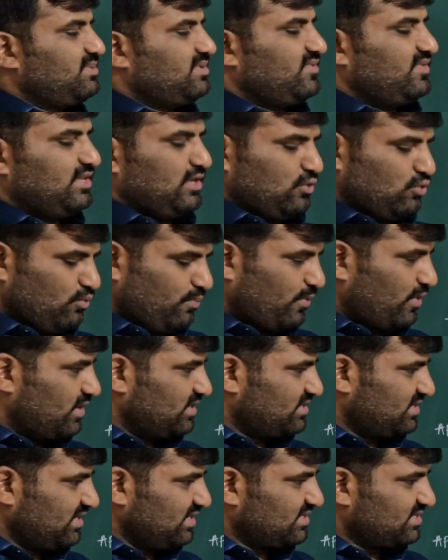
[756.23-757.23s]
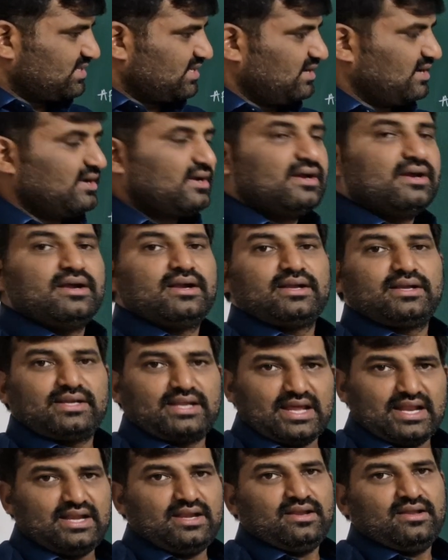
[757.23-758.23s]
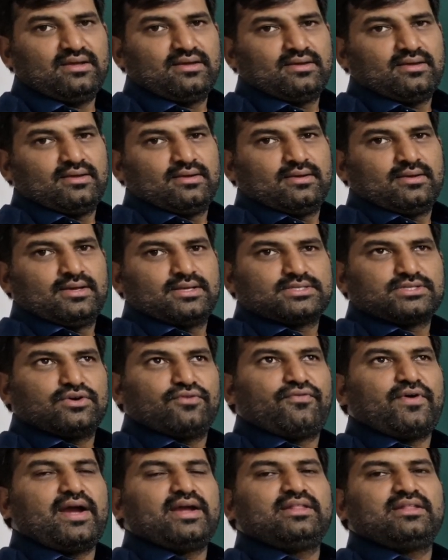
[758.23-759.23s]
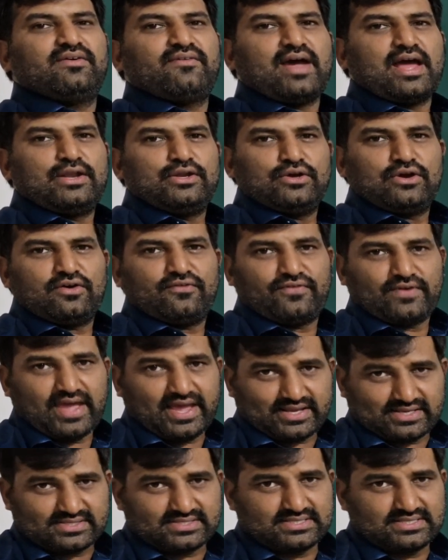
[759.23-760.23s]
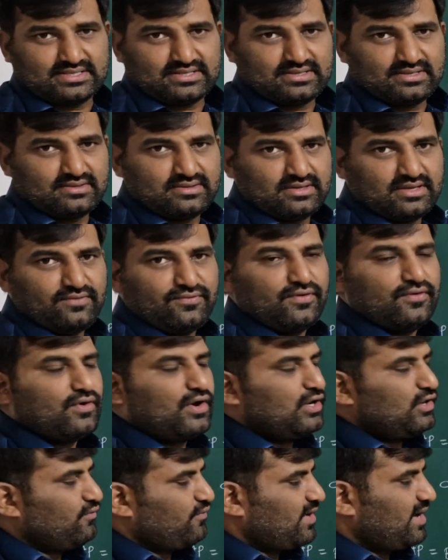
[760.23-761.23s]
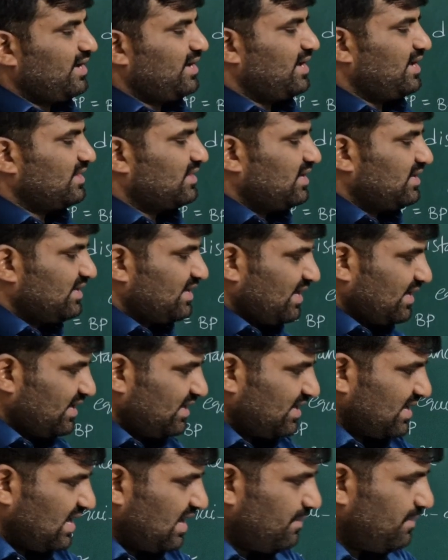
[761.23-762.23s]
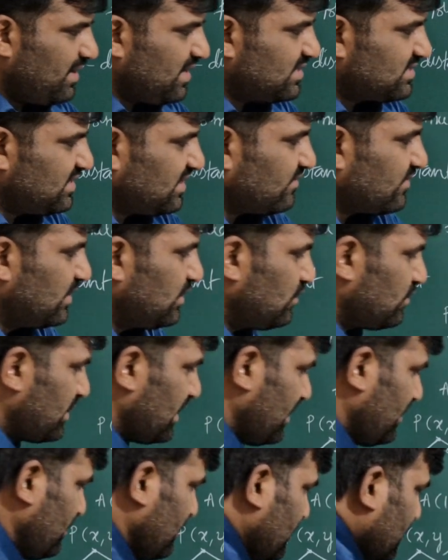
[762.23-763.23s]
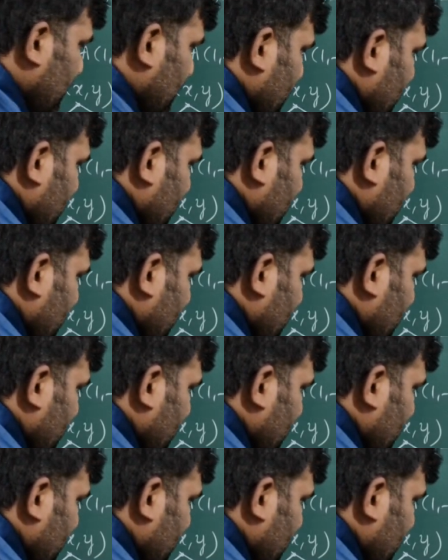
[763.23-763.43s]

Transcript: between the 2 points is 10. So find the value of x. If you want to find like that, take it AB is equal to 10.